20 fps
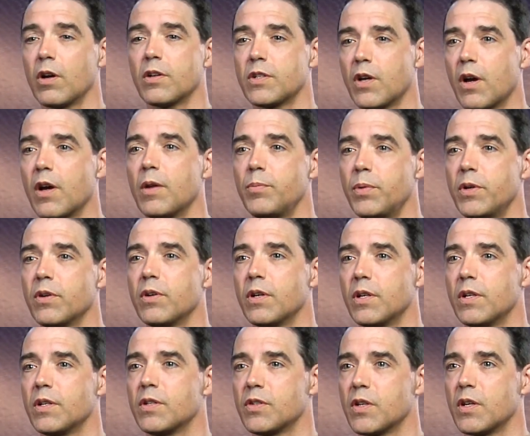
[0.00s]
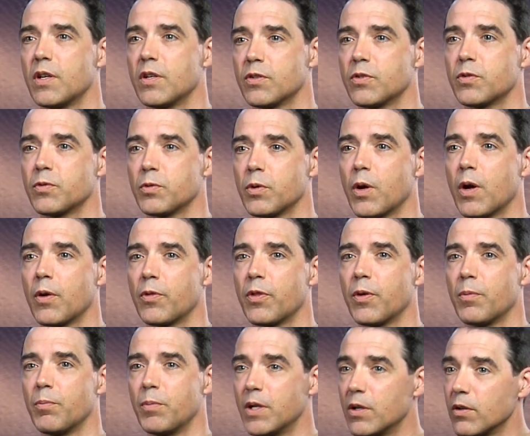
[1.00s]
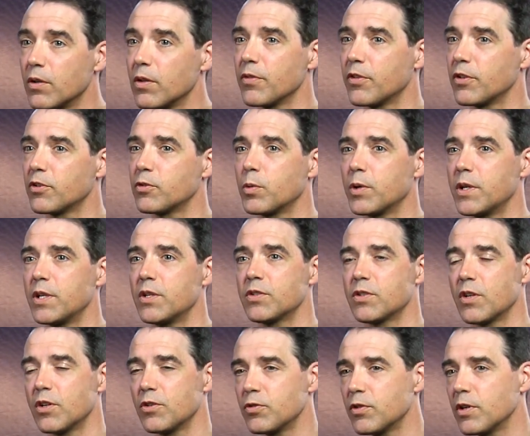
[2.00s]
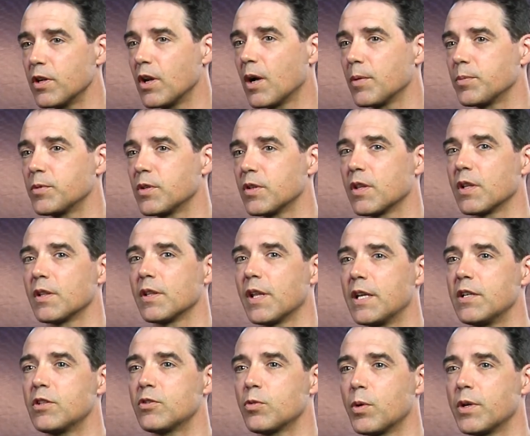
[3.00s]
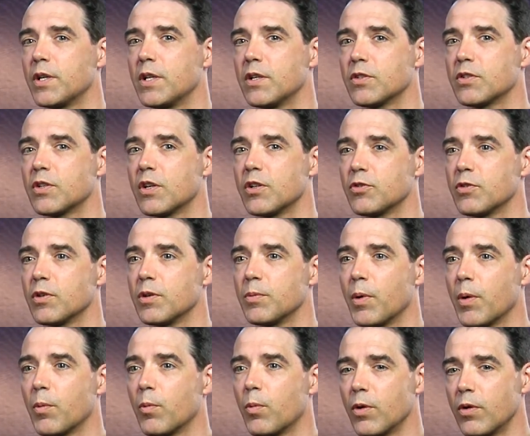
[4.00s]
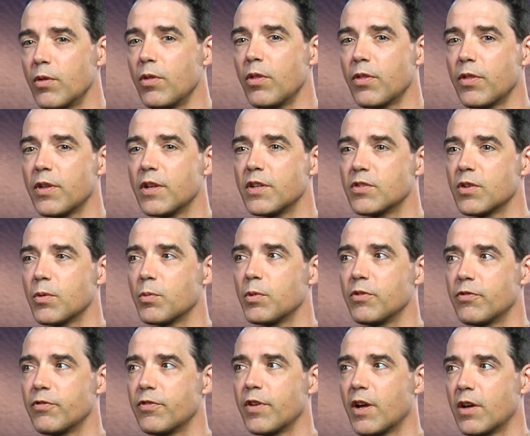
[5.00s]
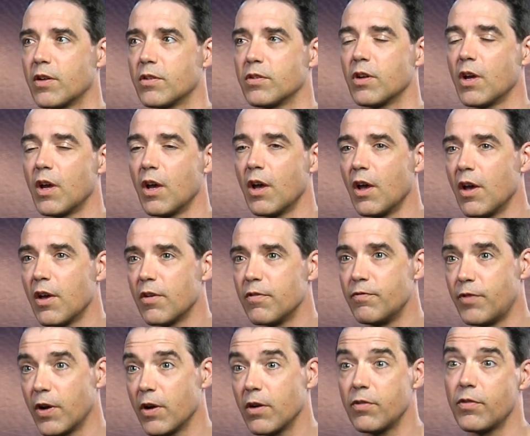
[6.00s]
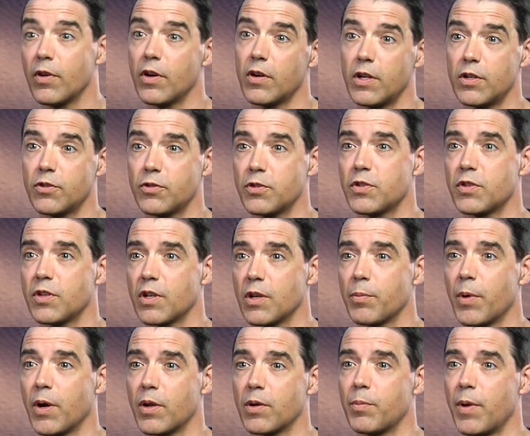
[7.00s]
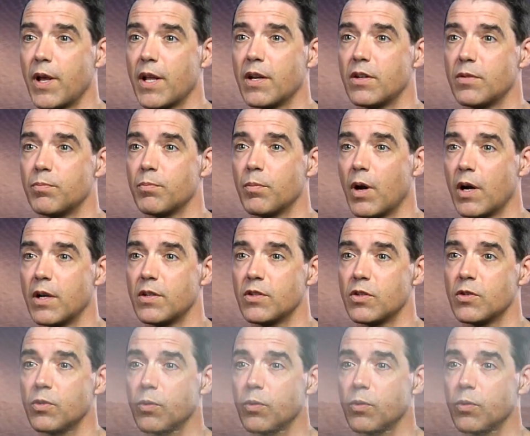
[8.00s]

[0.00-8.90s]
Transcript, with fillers: our time period is throughout the middle of the 20th century up to the late 20th century. But one of the things that we found very, very interesting about abandoned mines in